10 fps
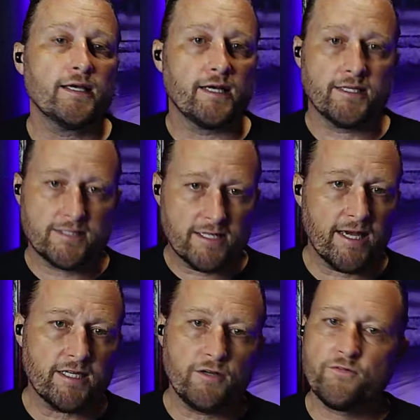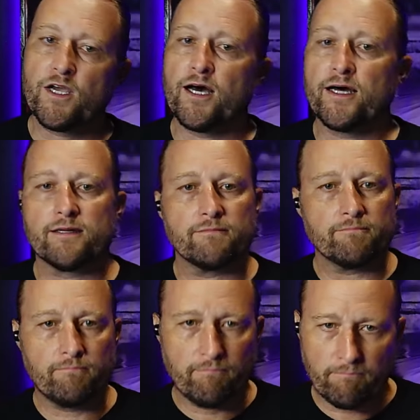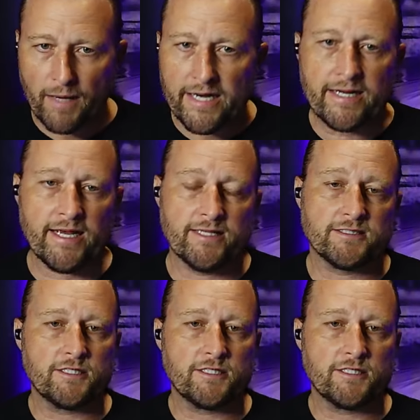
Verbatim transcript: Instead, you've got Binance,